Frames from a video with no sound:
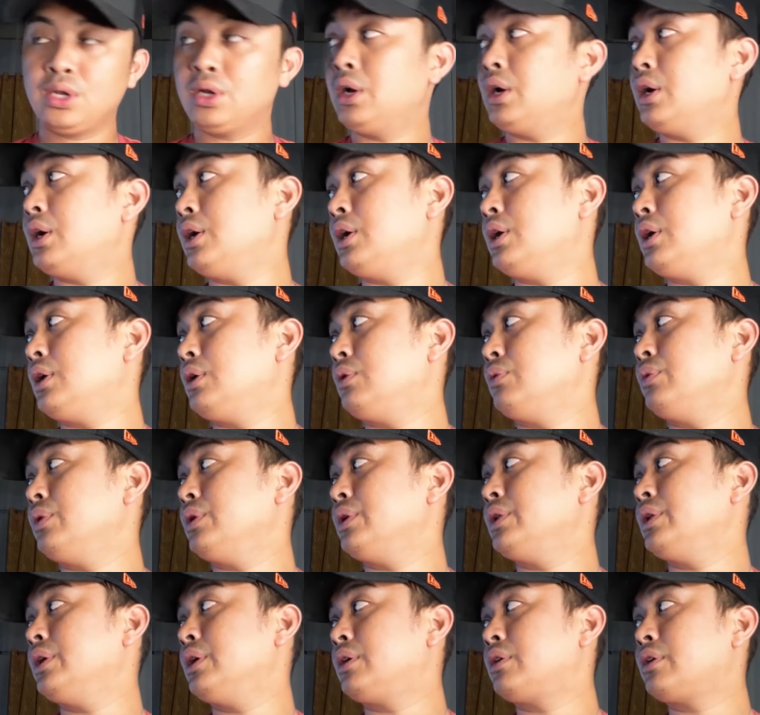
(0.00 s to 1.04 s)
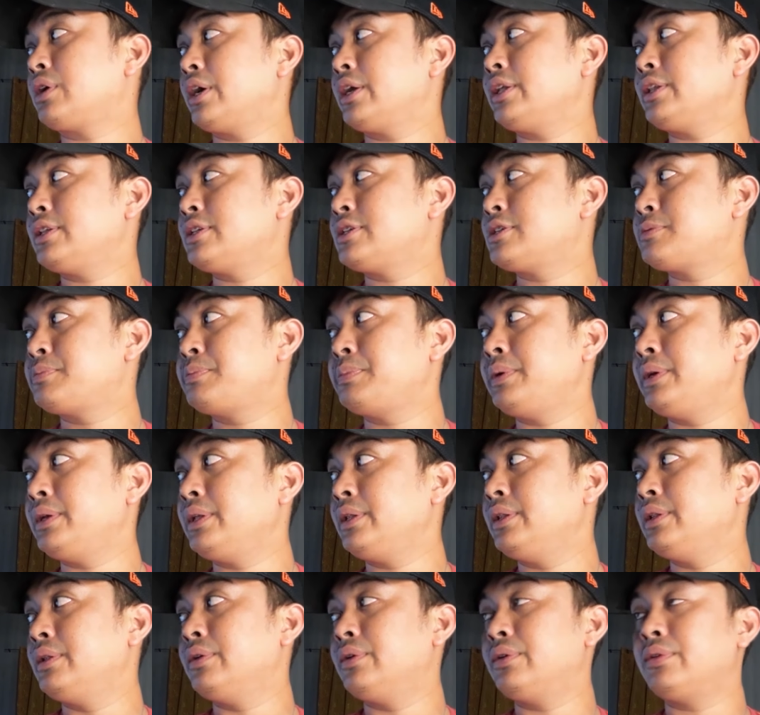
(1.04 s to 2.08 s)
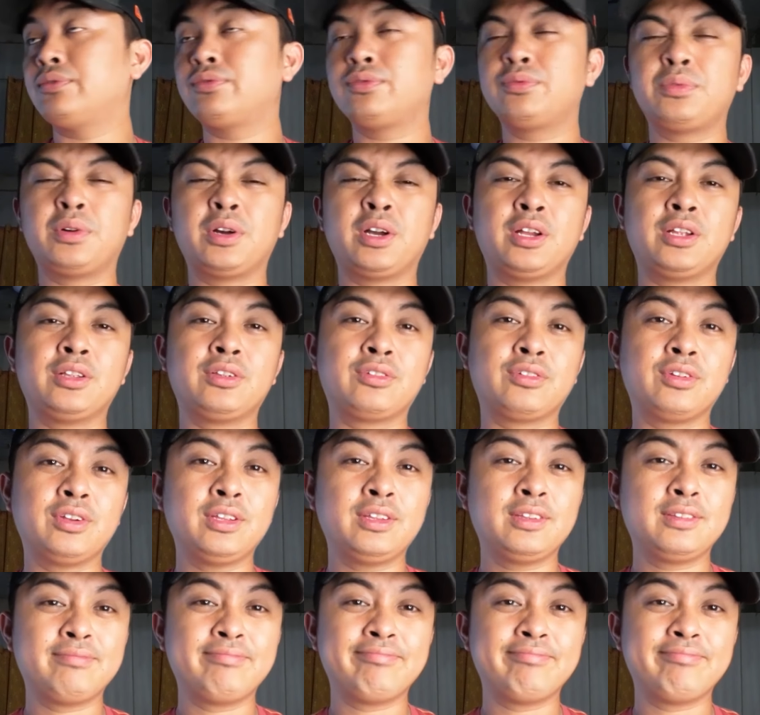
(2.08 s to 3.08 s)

with a write speed of 100